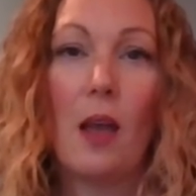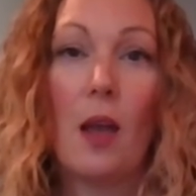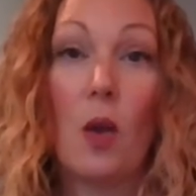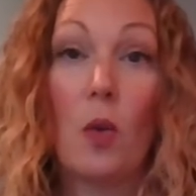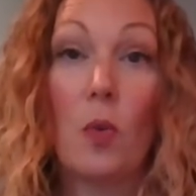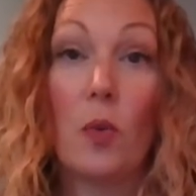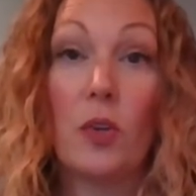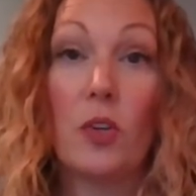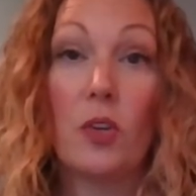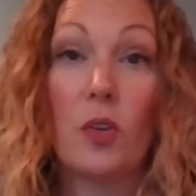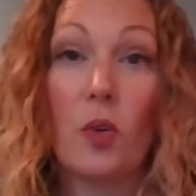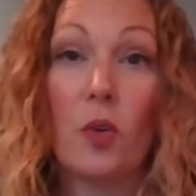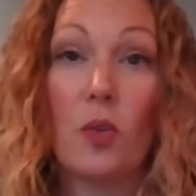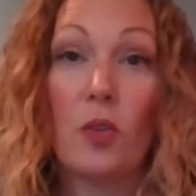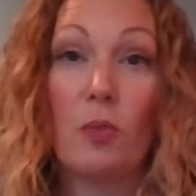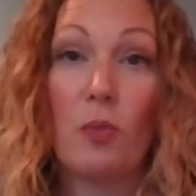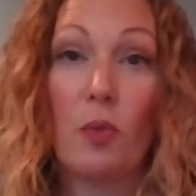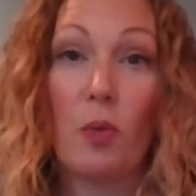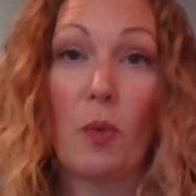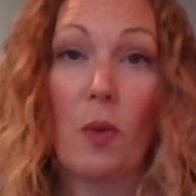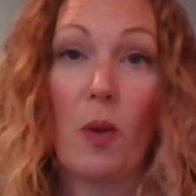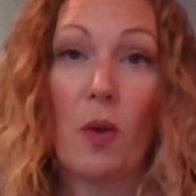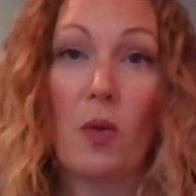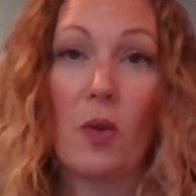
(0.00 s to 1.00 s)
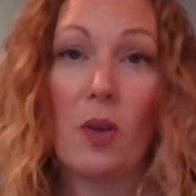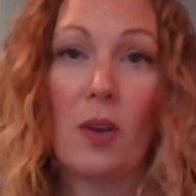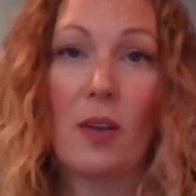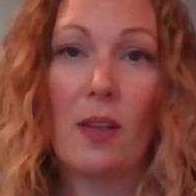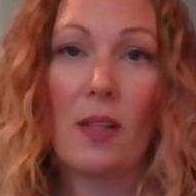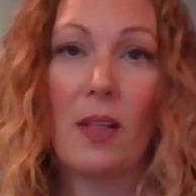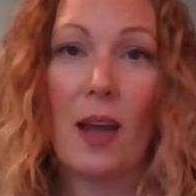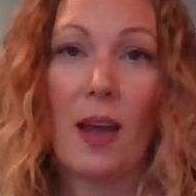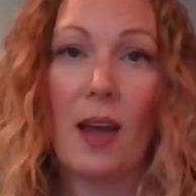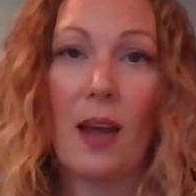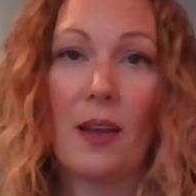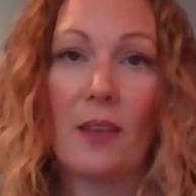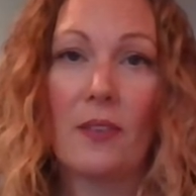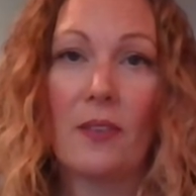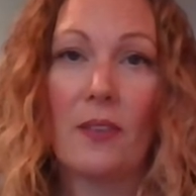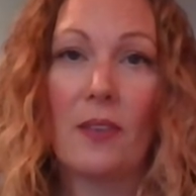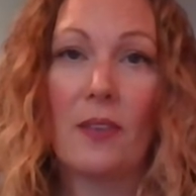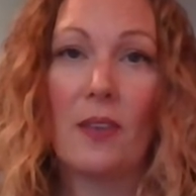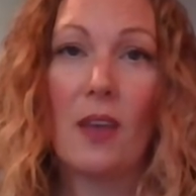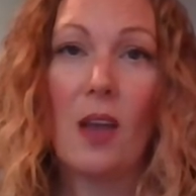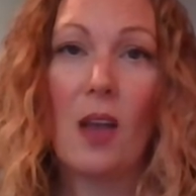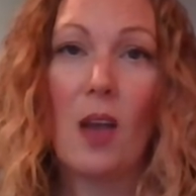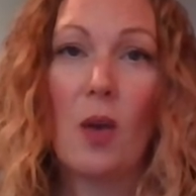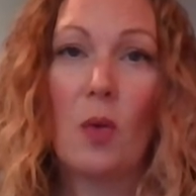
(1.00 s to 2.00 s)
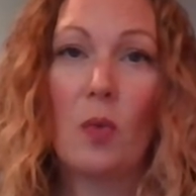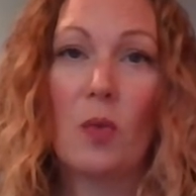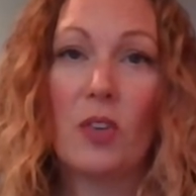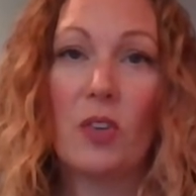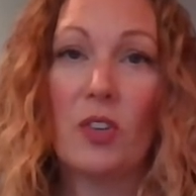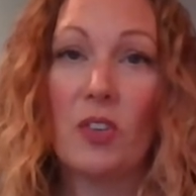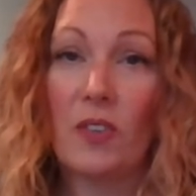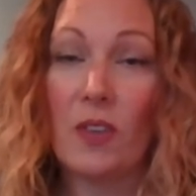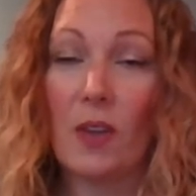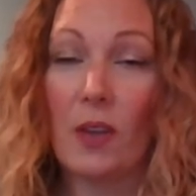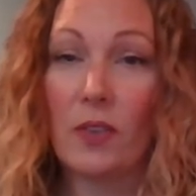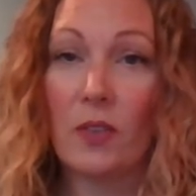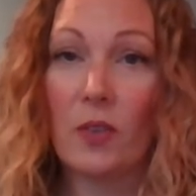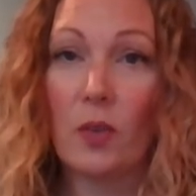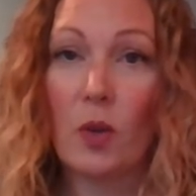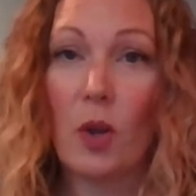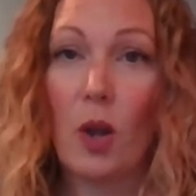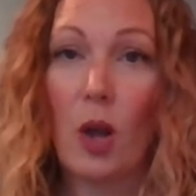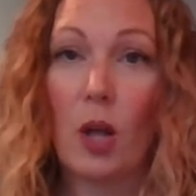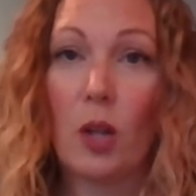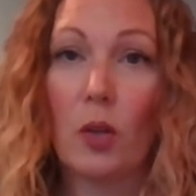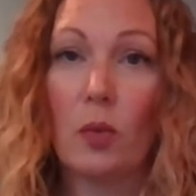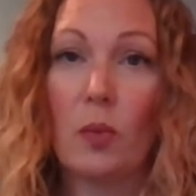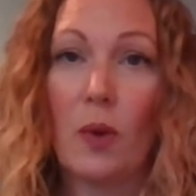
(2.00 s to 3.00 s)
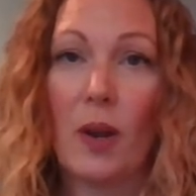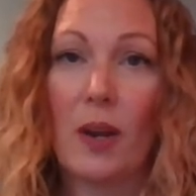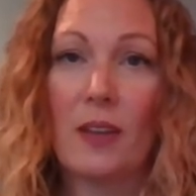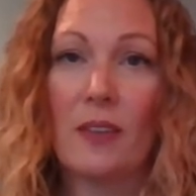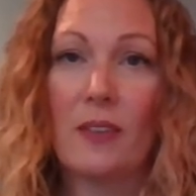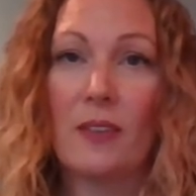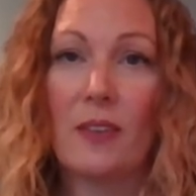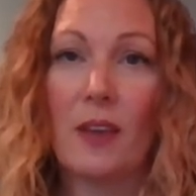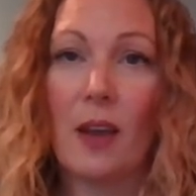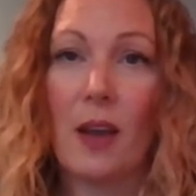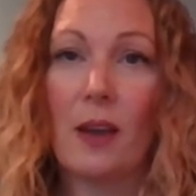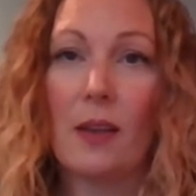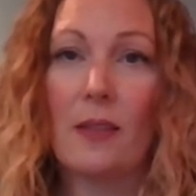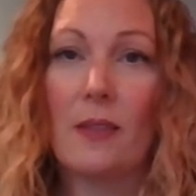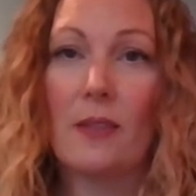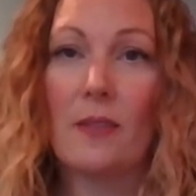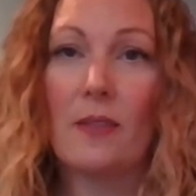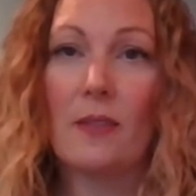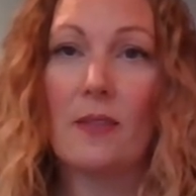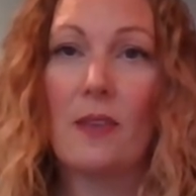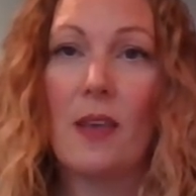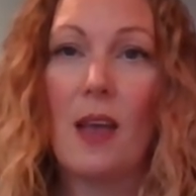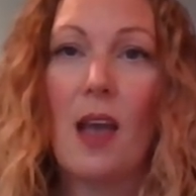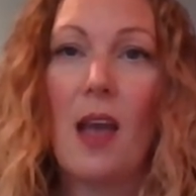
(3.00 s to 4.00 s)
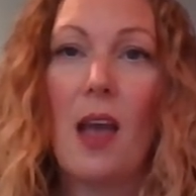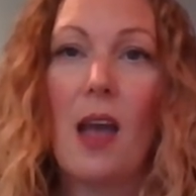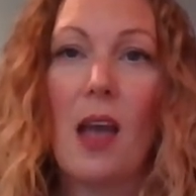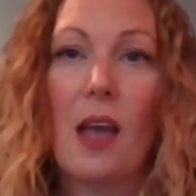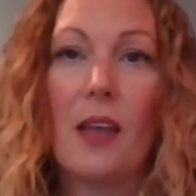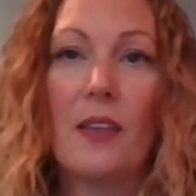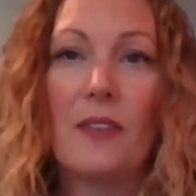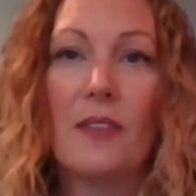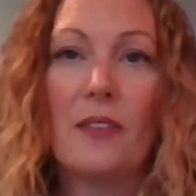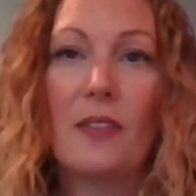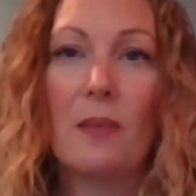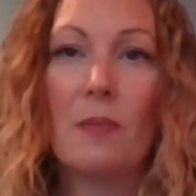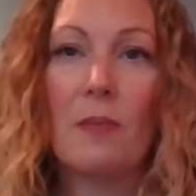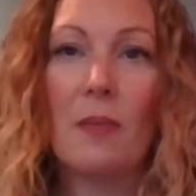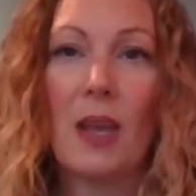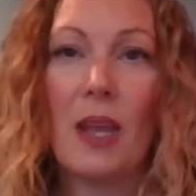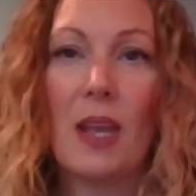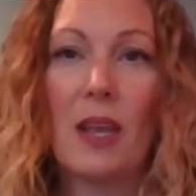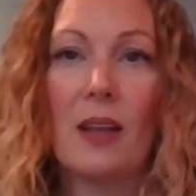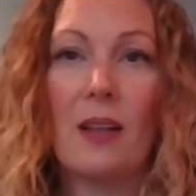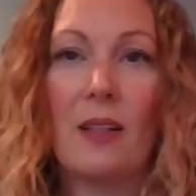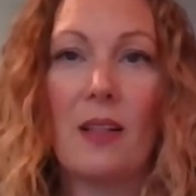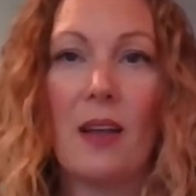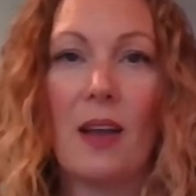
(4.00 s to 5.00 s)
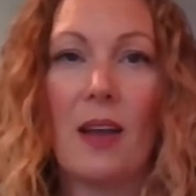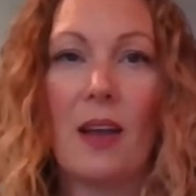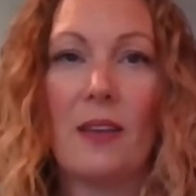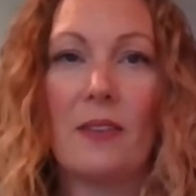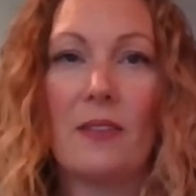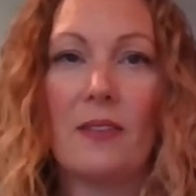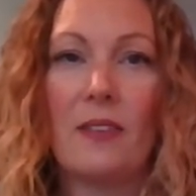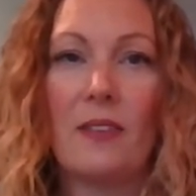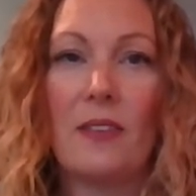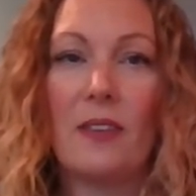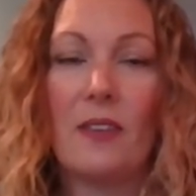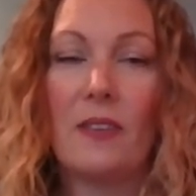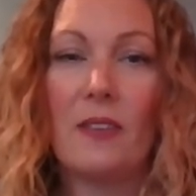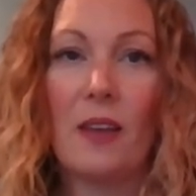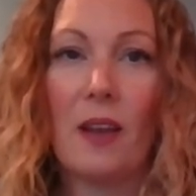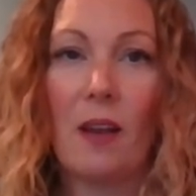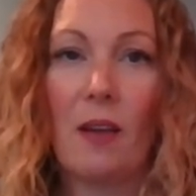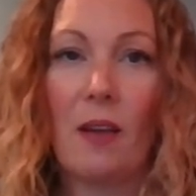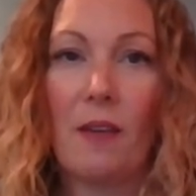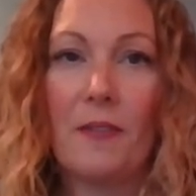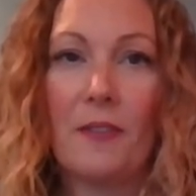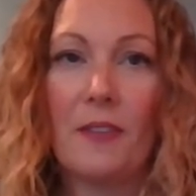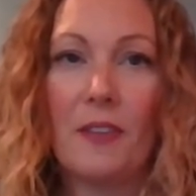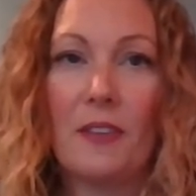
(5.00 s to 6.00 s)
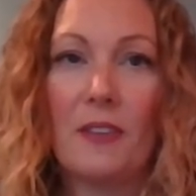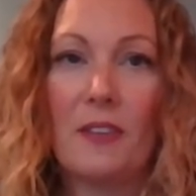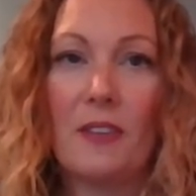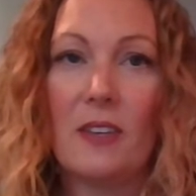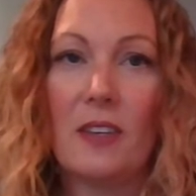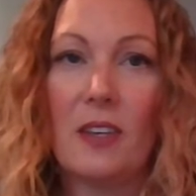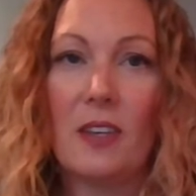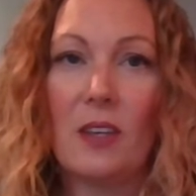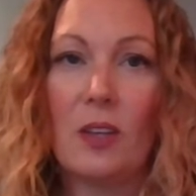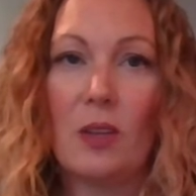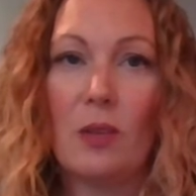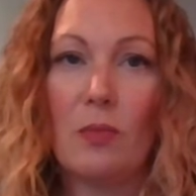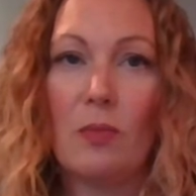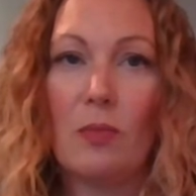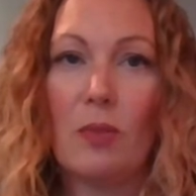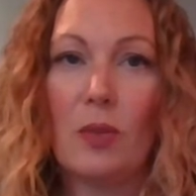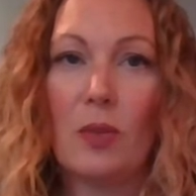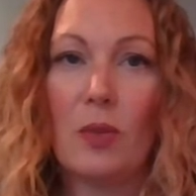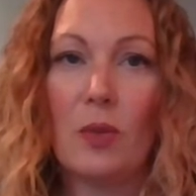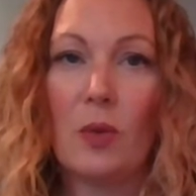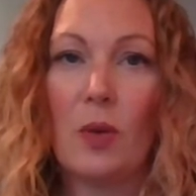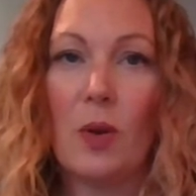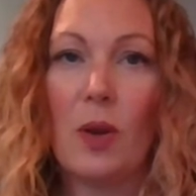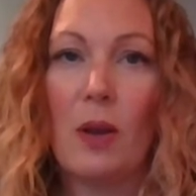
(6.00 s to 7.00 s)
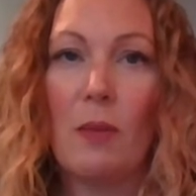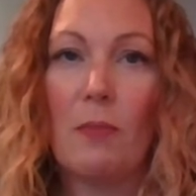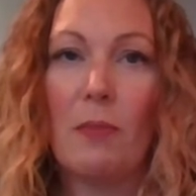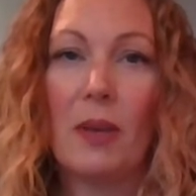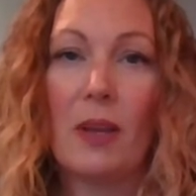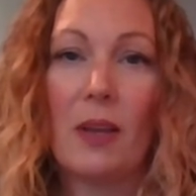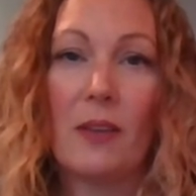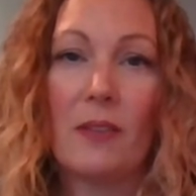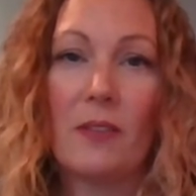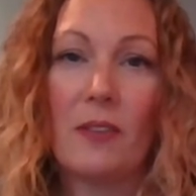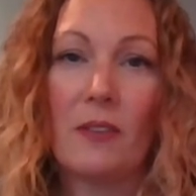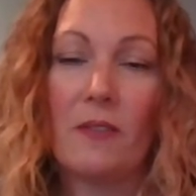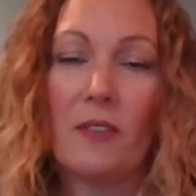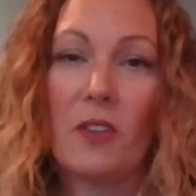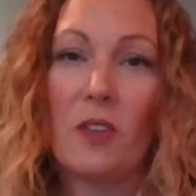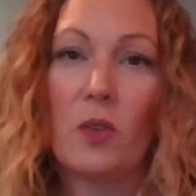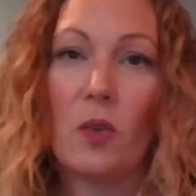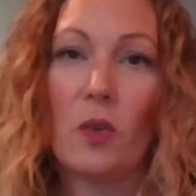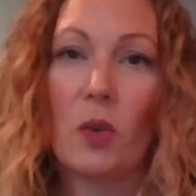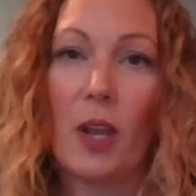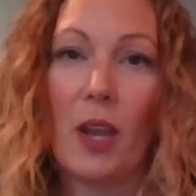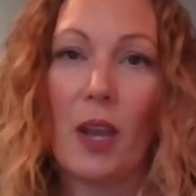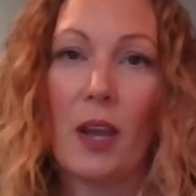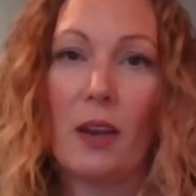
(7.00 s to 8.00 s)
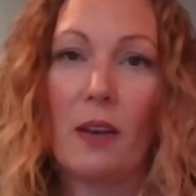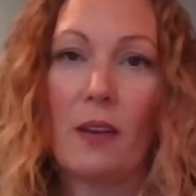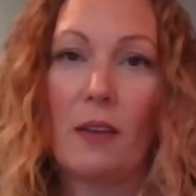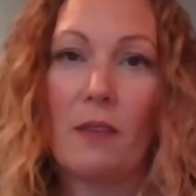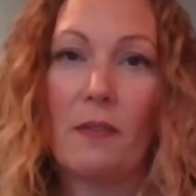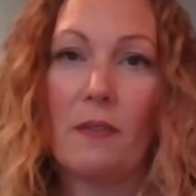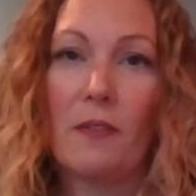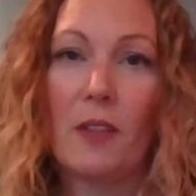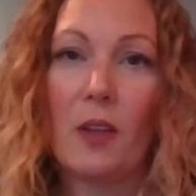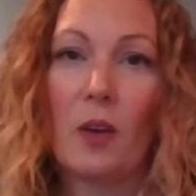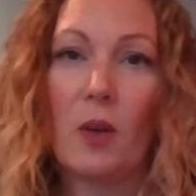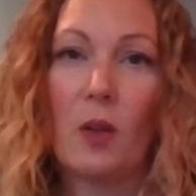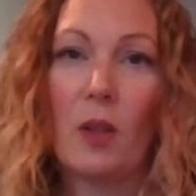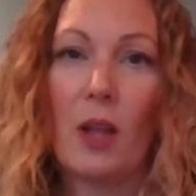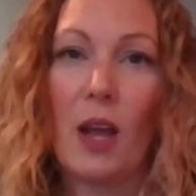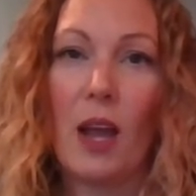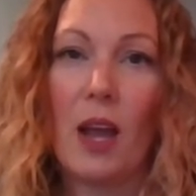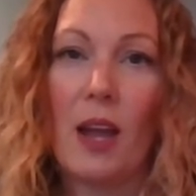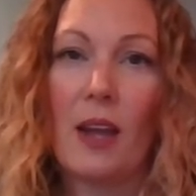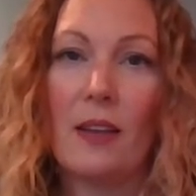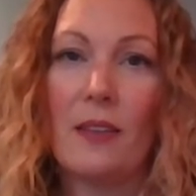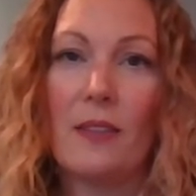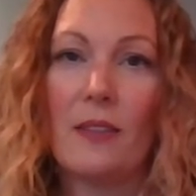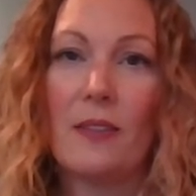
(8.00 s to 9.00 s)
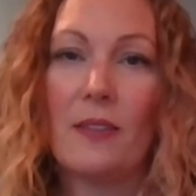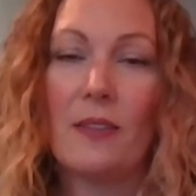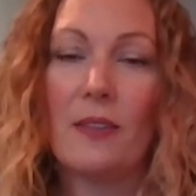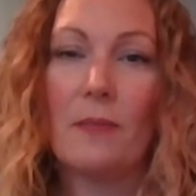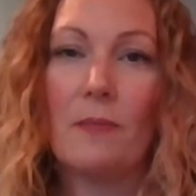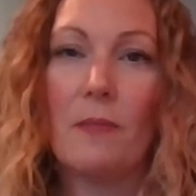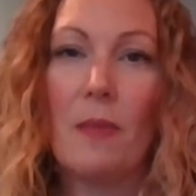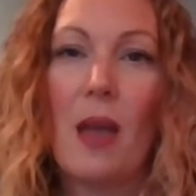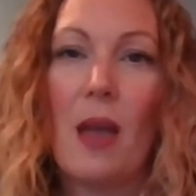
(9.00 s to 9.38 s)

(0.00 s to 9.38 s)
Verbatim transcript: We chose Baroque glass, which is also called Renaissance, as the main glass to set off the steel blue because of its organic flow lines.